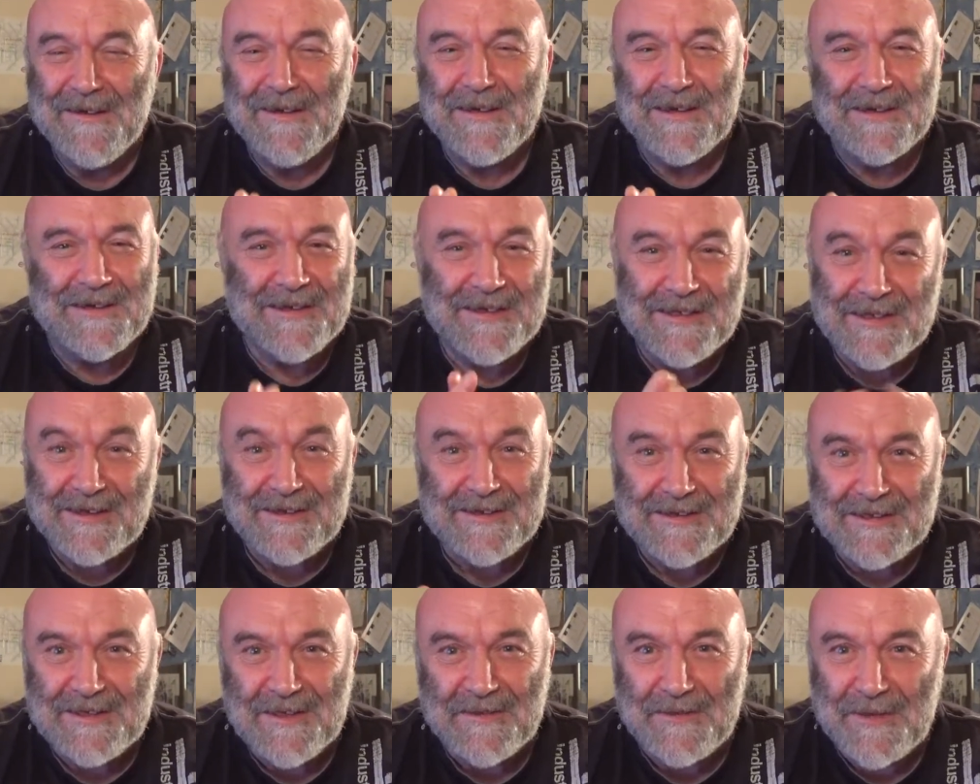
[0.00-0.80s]
You see,
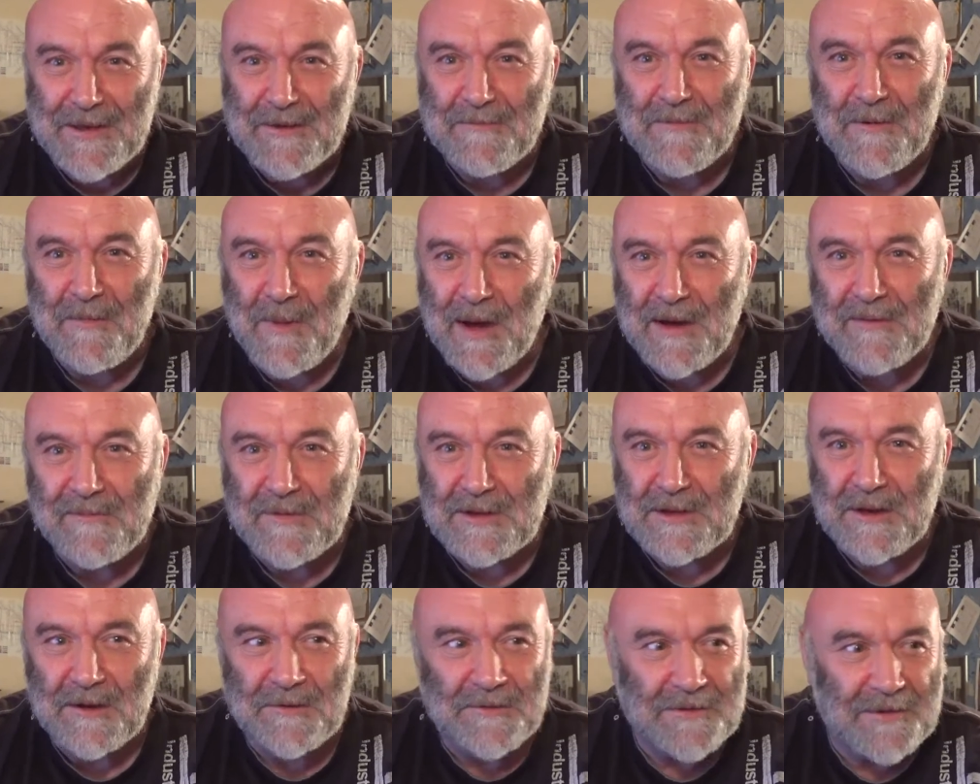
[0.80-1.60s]
this is the thing with my
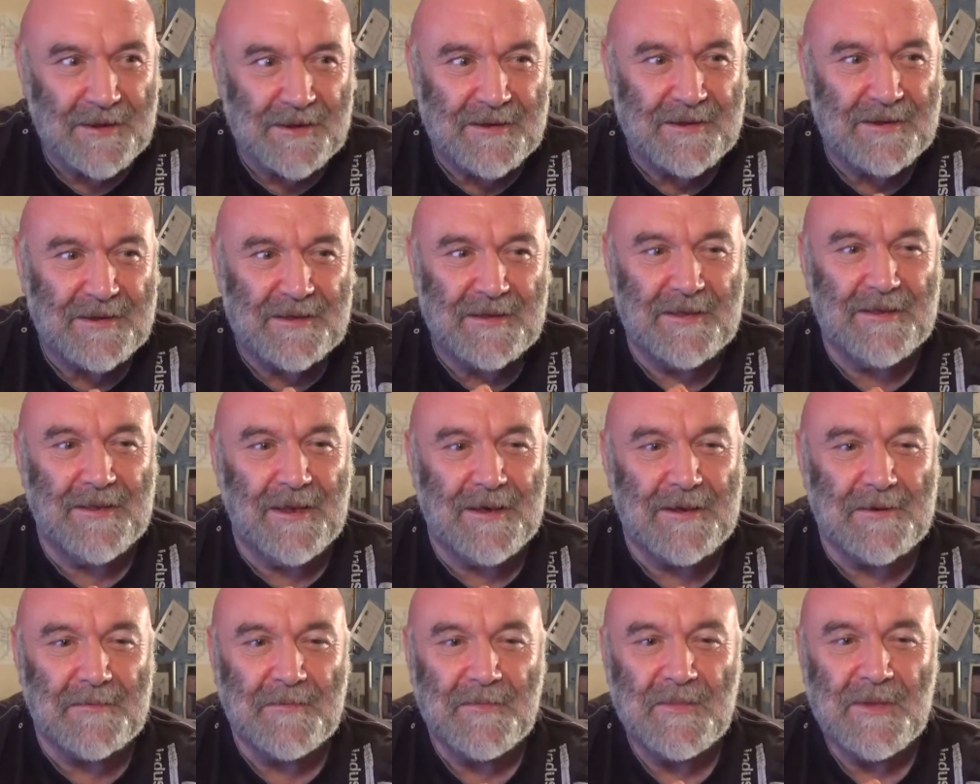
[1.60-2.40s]
videos. This is the
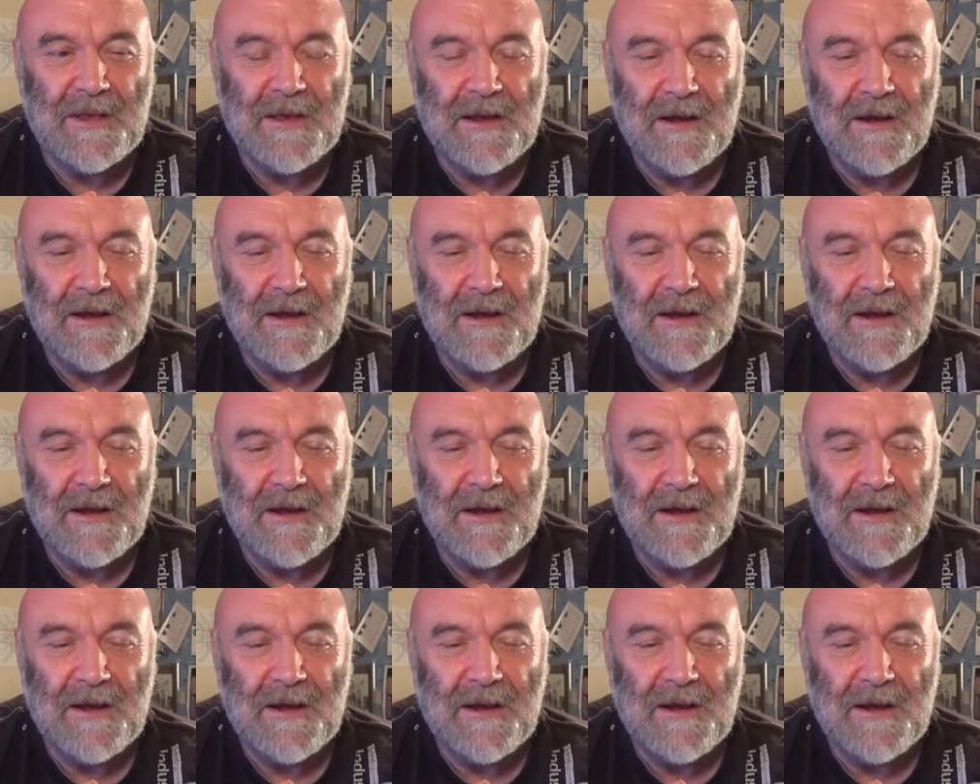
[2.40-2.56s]
thing.